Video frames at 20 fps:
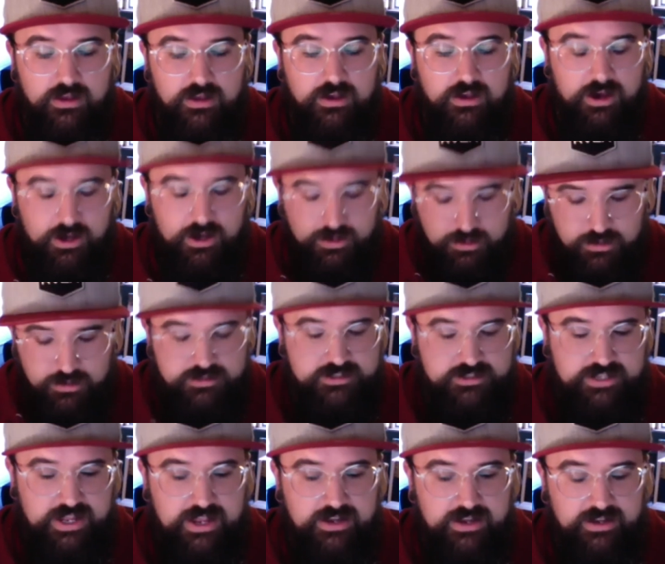
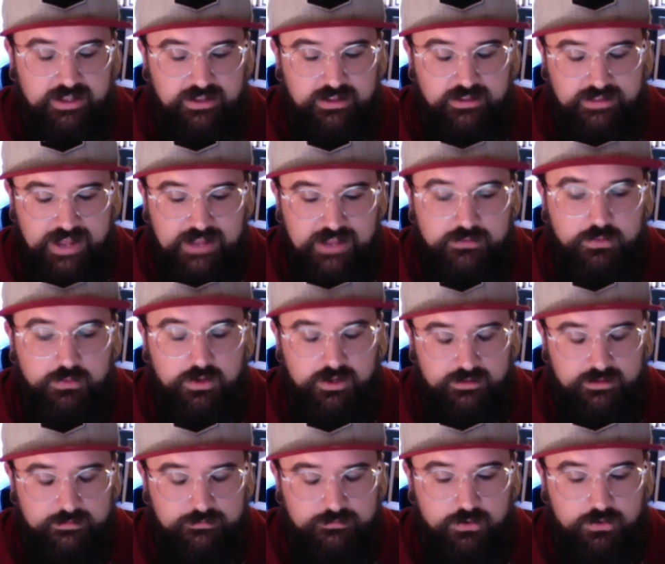understanding that that's what
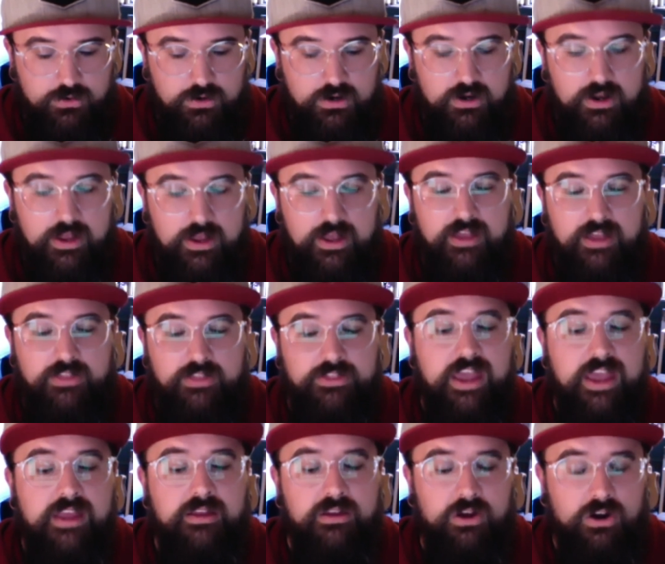it's for.
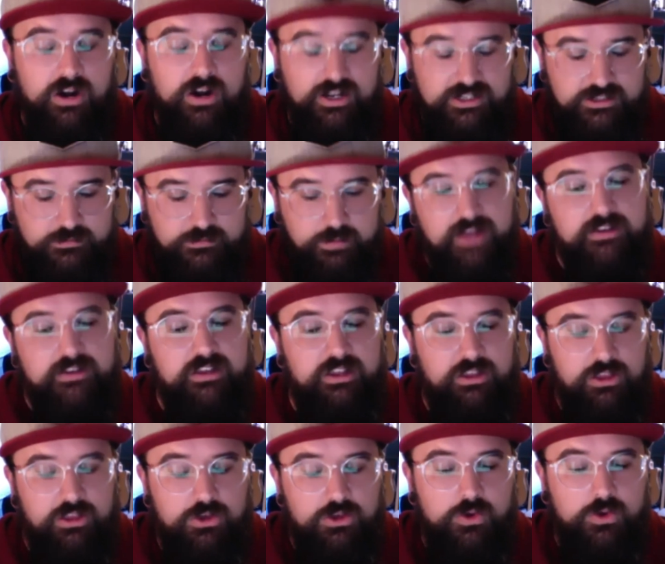They are expecting
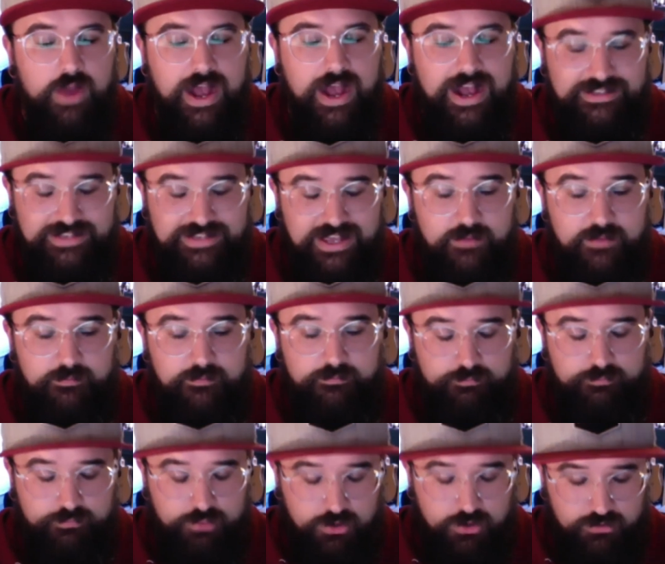you as a
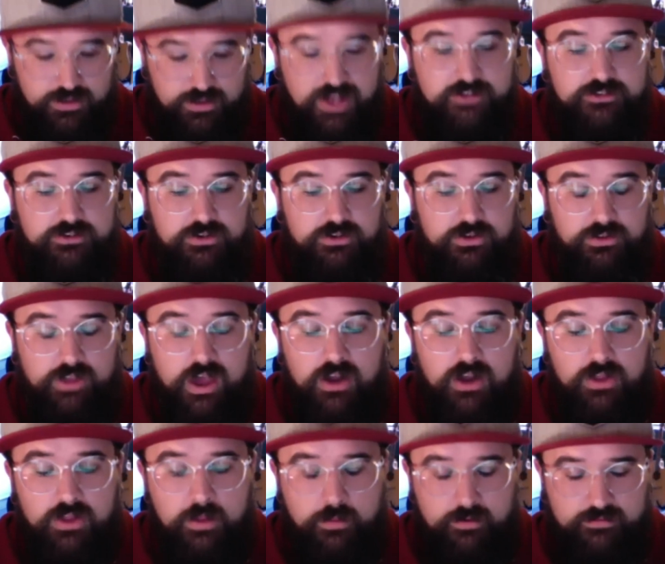professional, not
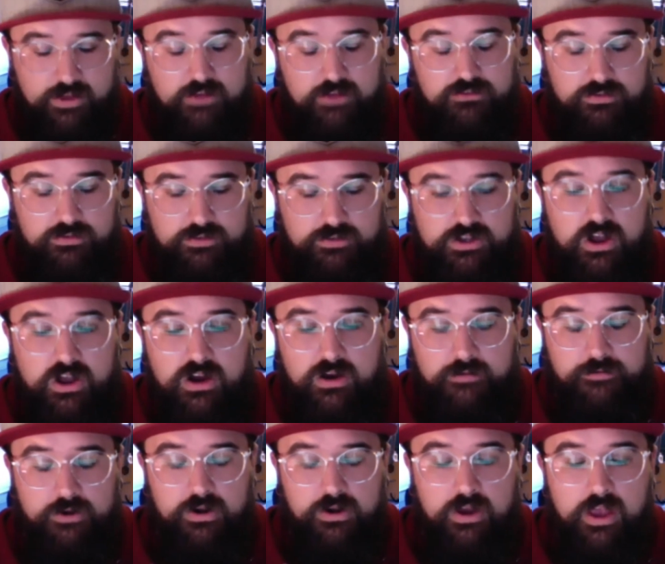only a professional
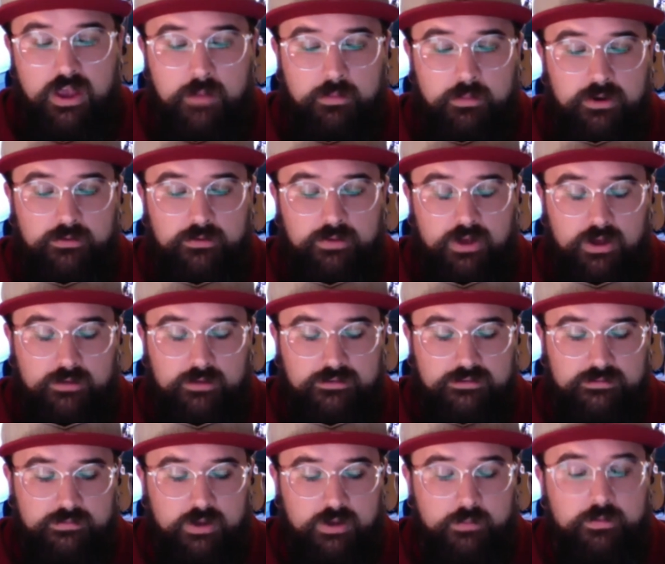photographer, but
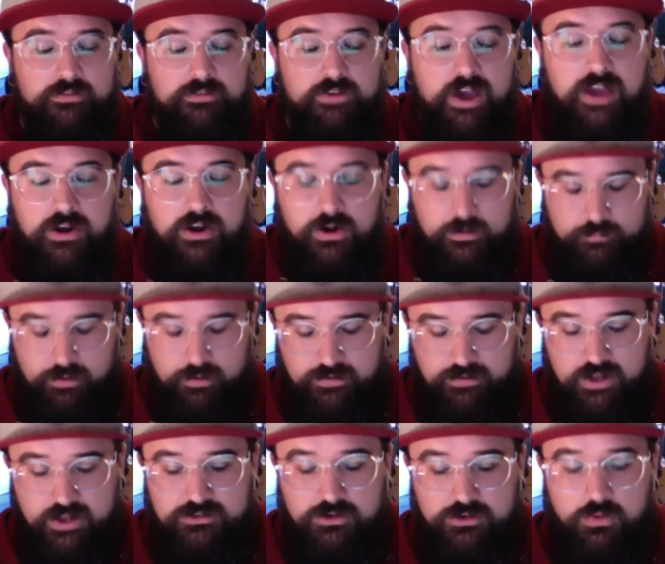a provider of
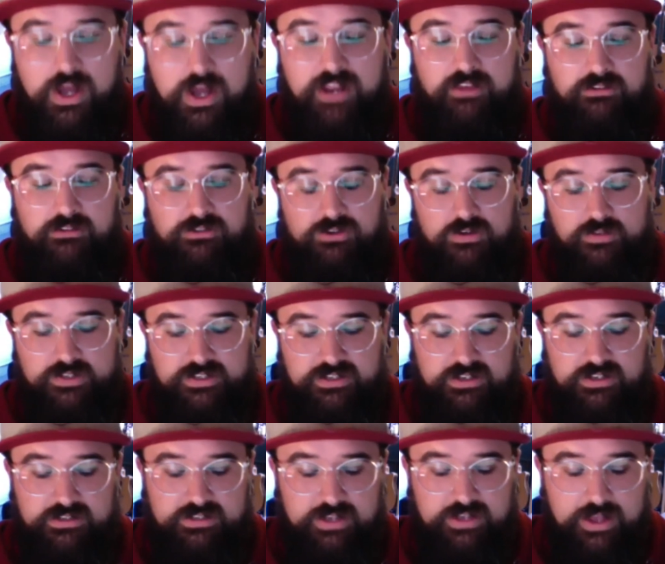professional wedding
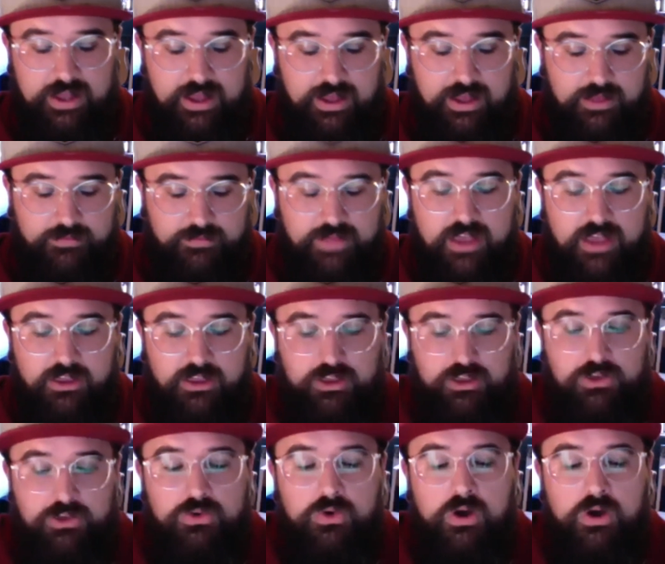services, that
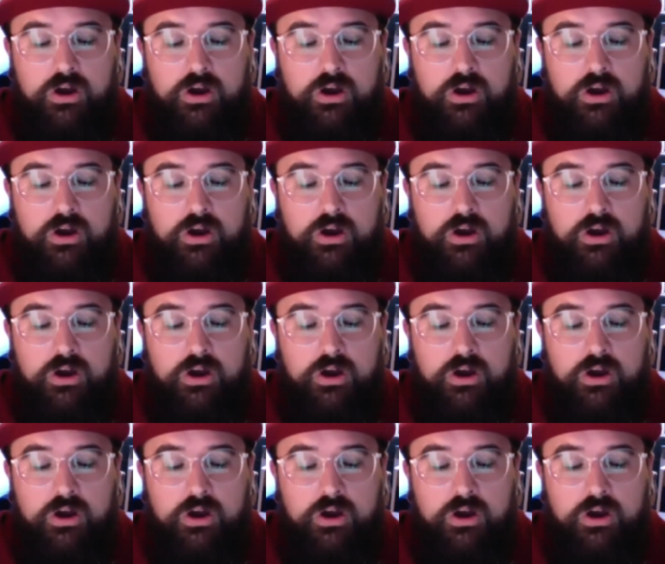you